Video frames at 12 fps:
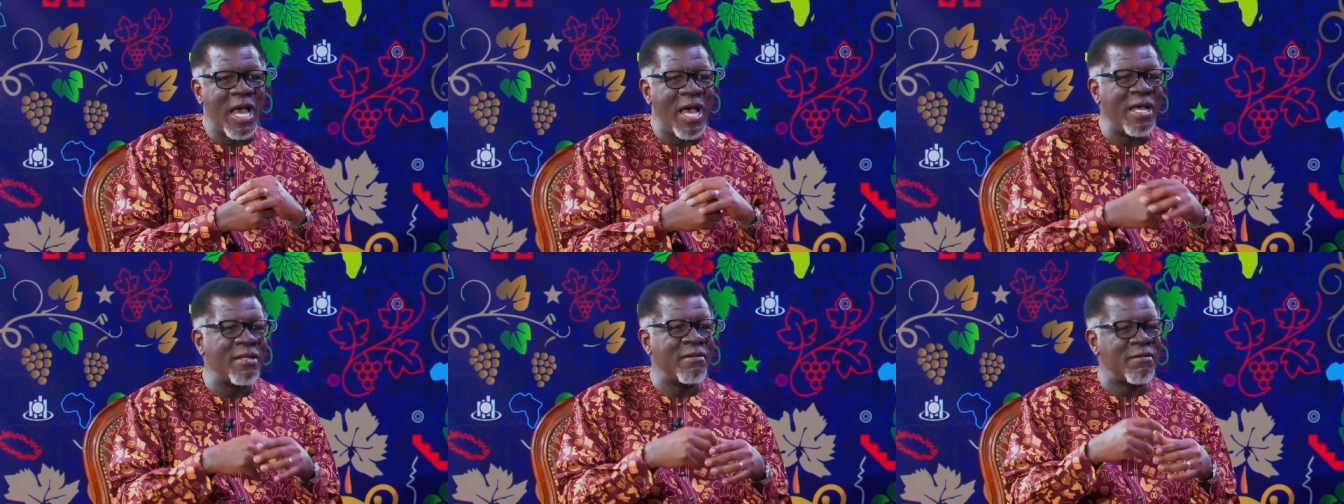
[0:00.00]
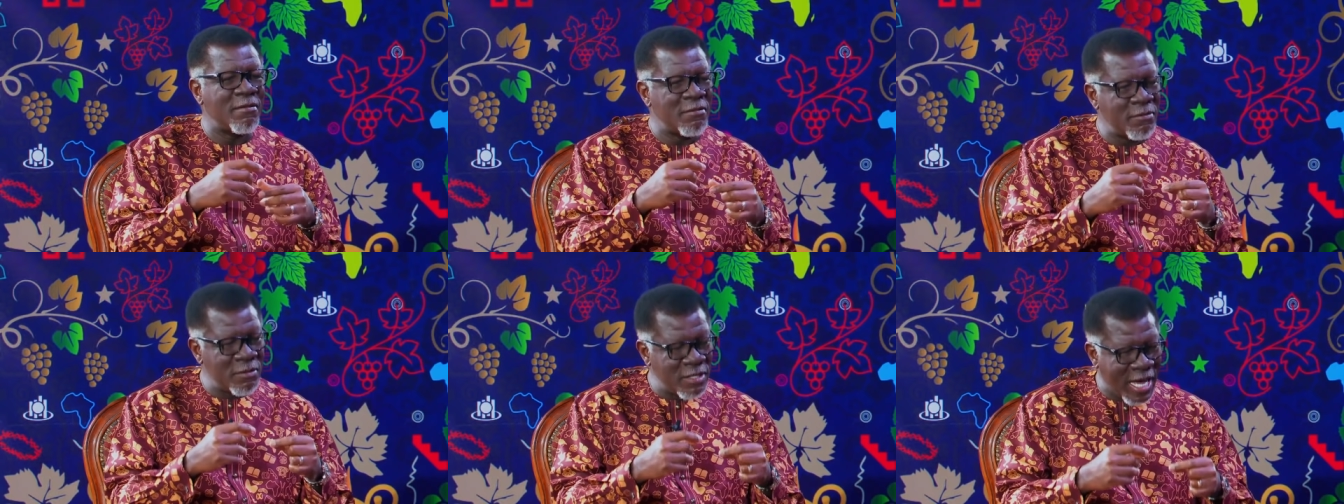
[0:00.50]
And
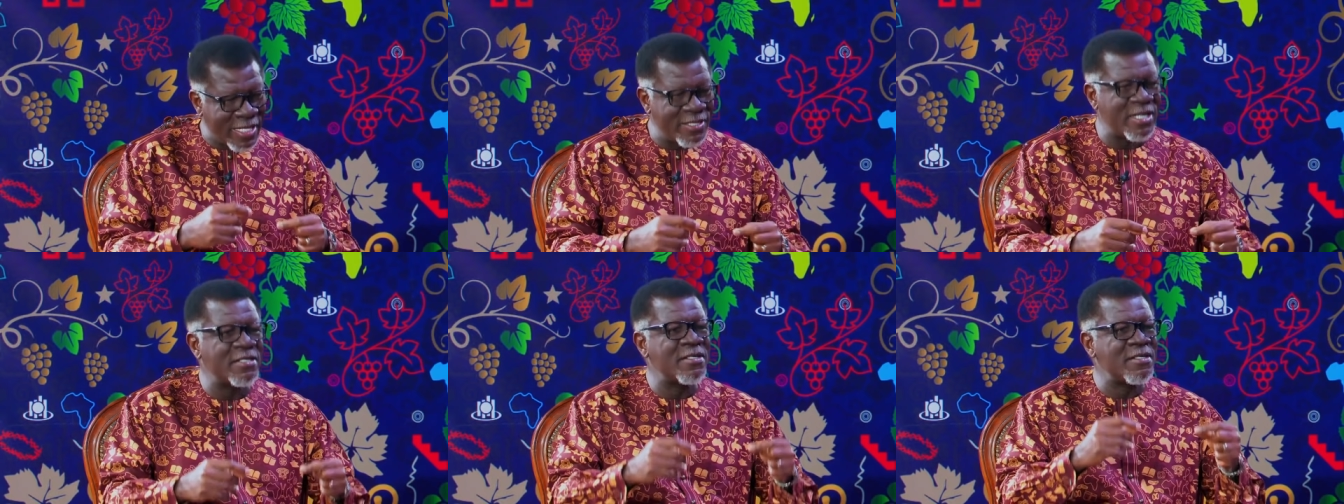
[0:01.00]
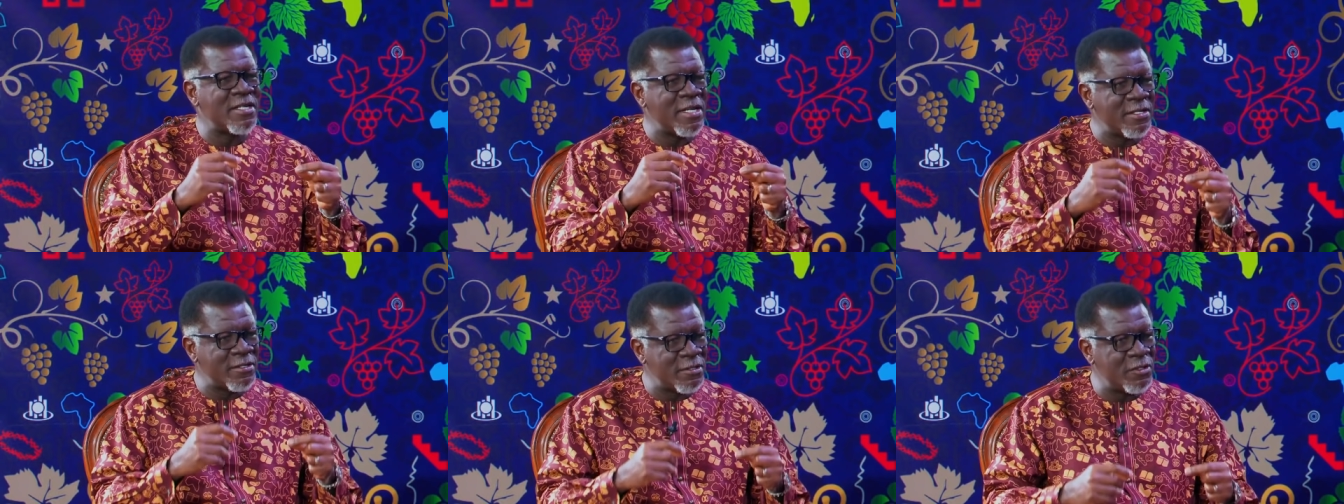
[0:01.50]
at that
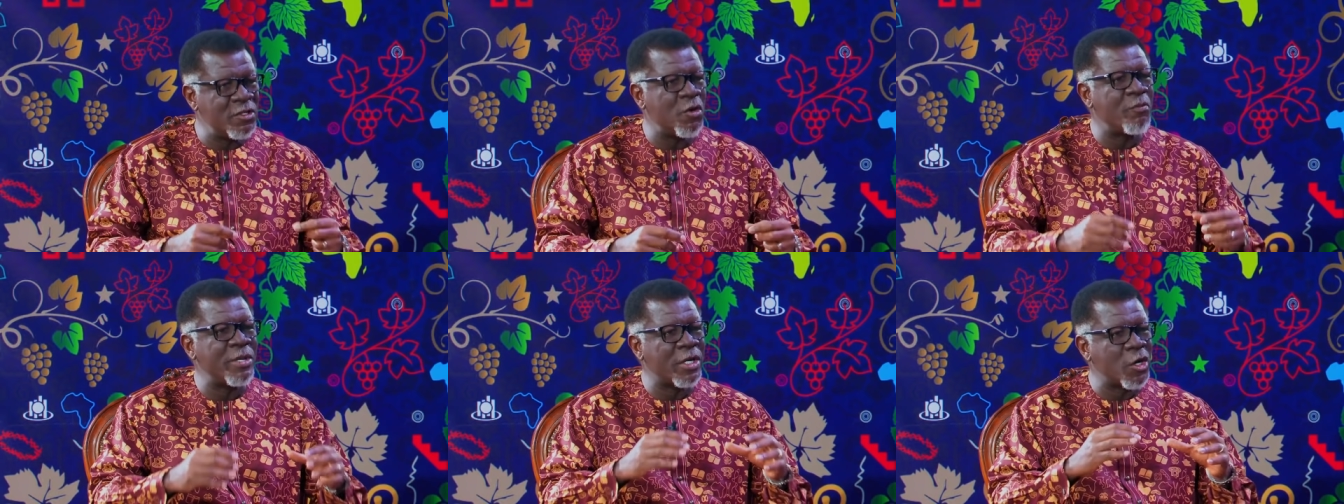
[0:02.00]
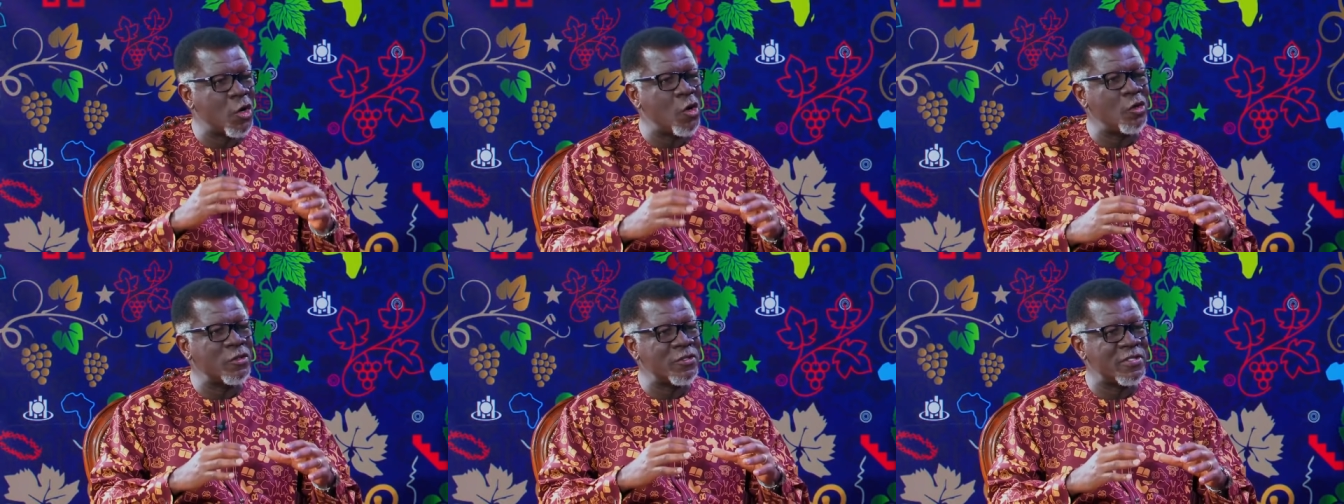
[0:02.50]
stage,
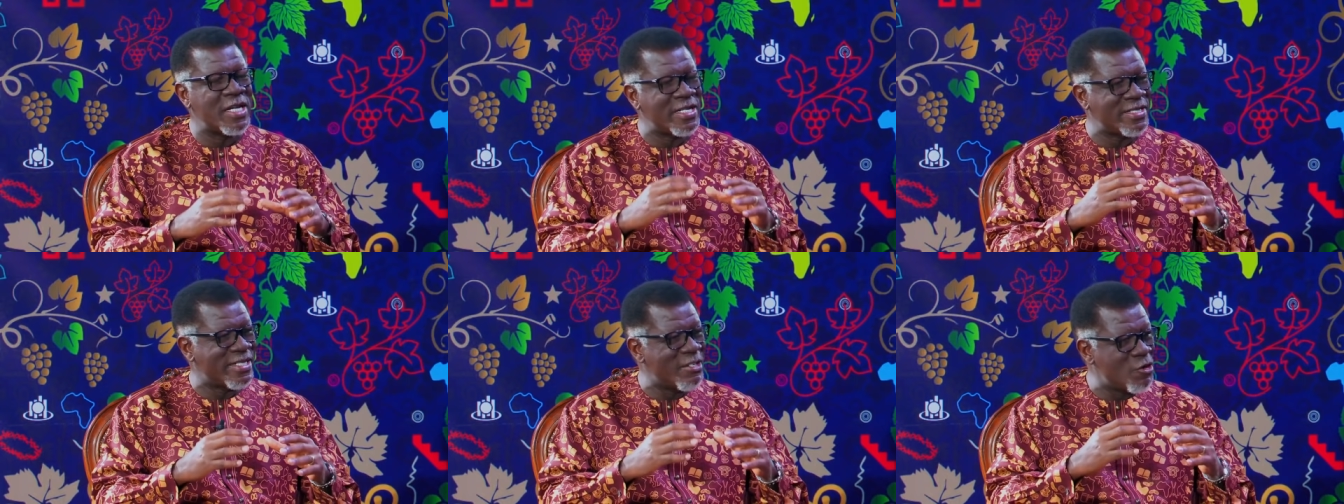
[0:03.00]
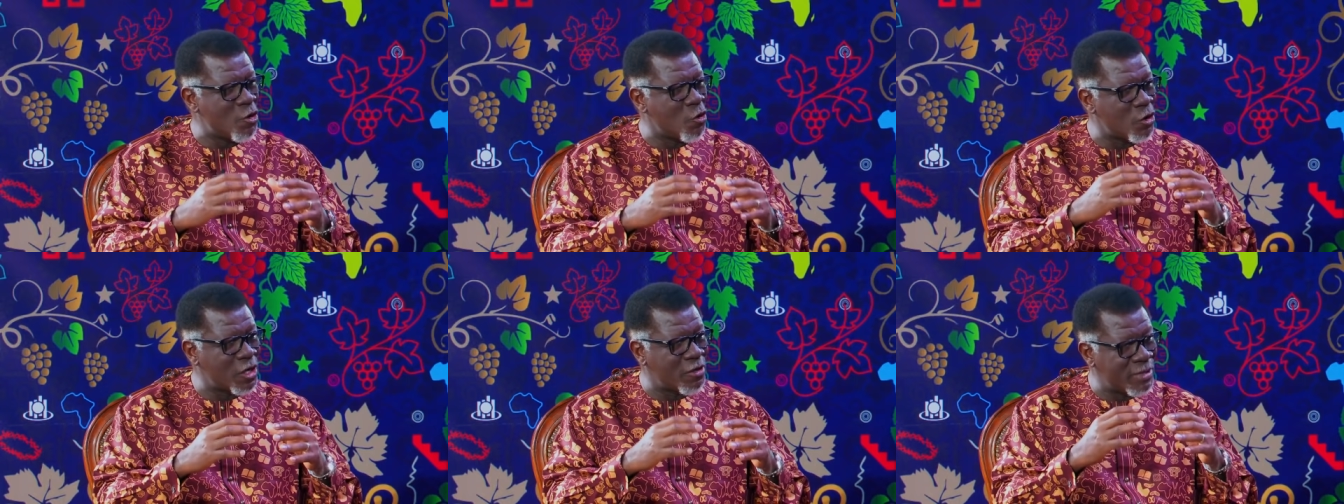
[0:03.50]
because there's
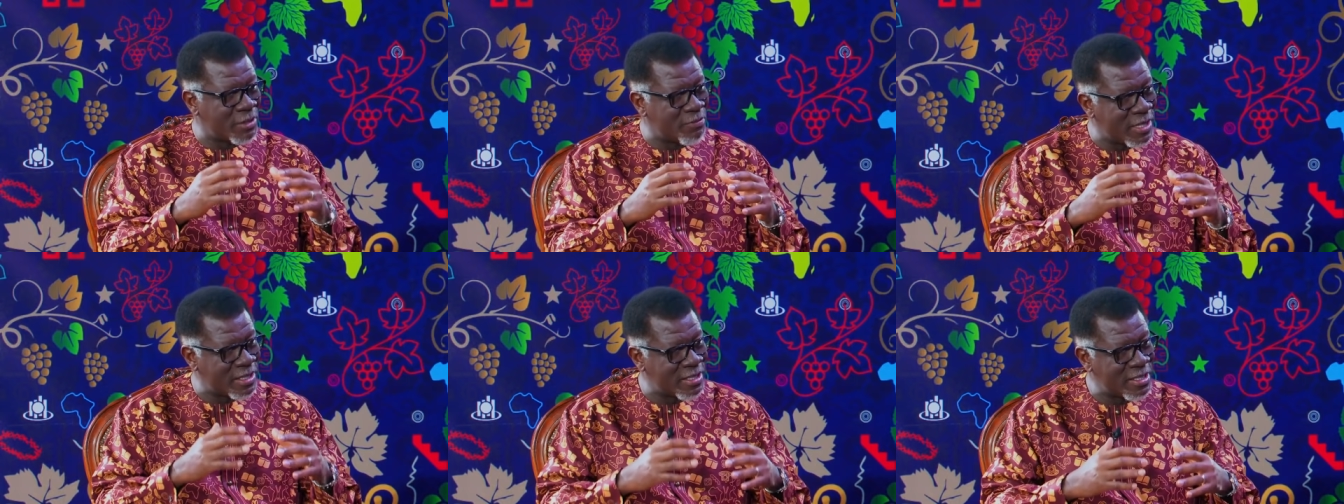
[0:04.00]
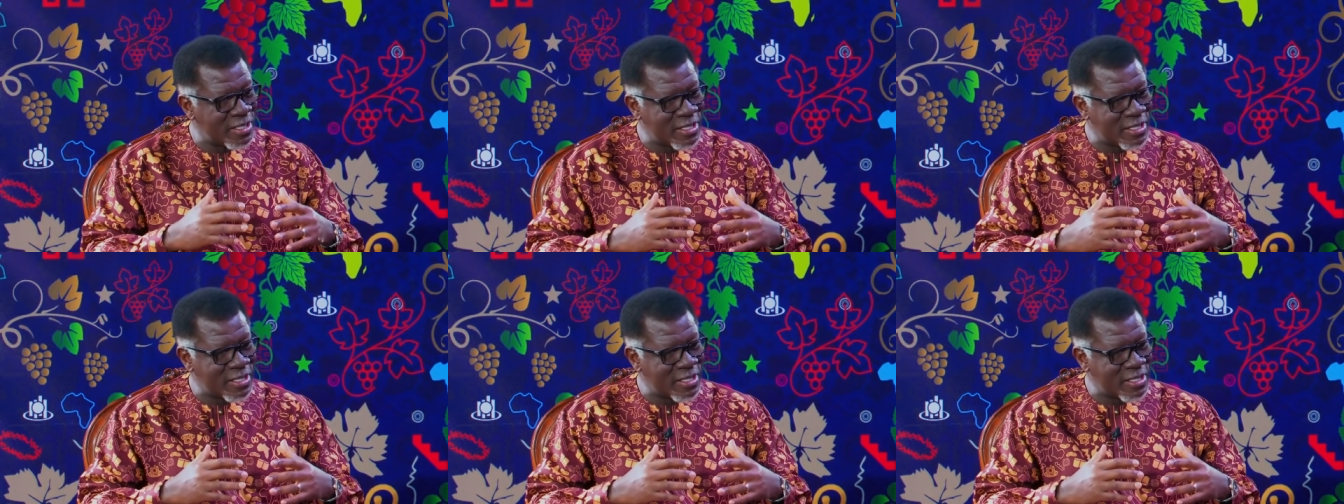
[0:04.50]
no commitment,